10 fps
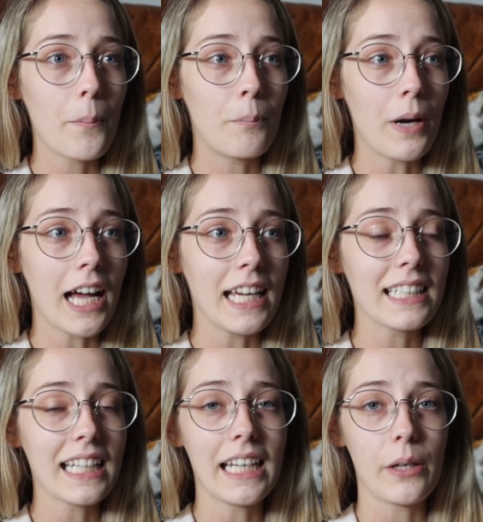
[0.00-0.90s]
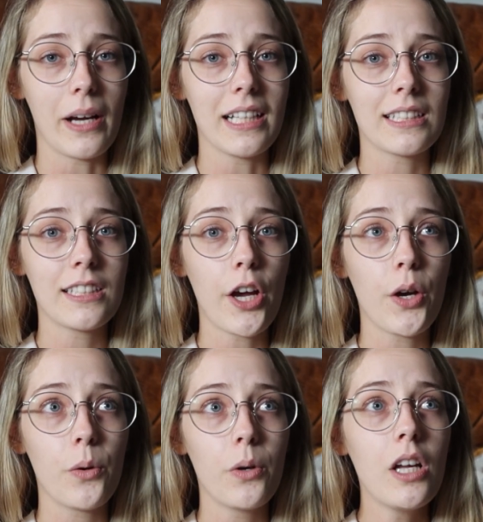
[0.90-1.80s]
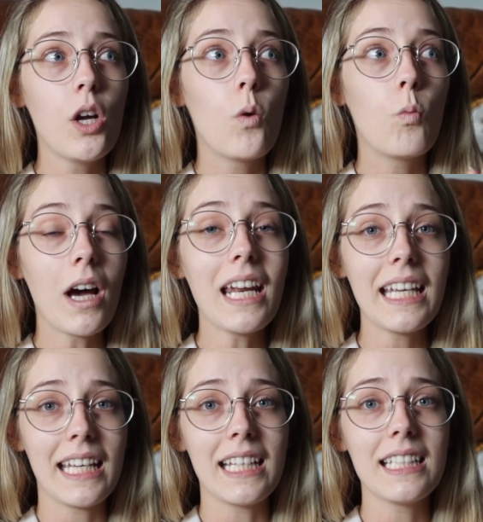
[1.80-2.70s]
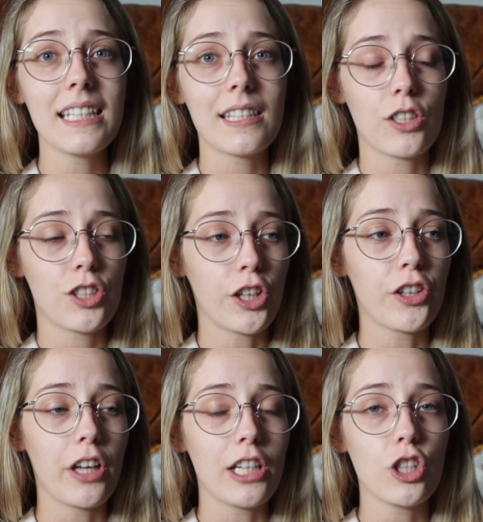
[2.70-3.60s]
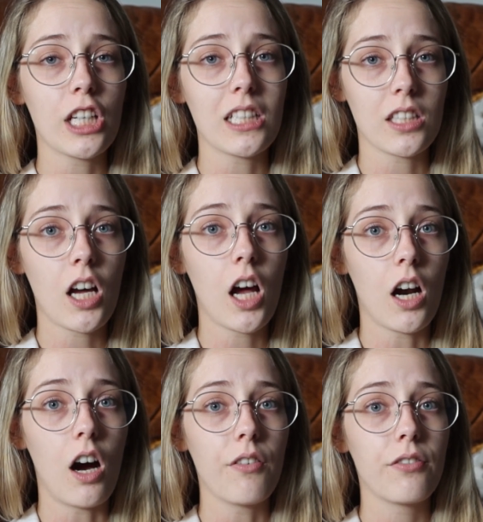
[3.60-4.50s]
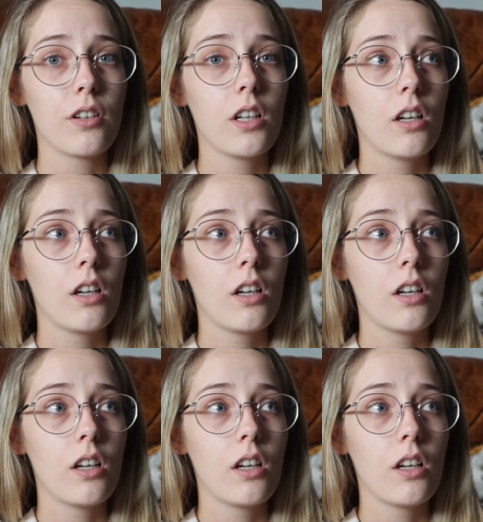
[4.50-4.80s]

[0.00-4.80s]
But anyway, so what it is the circulation gets cut off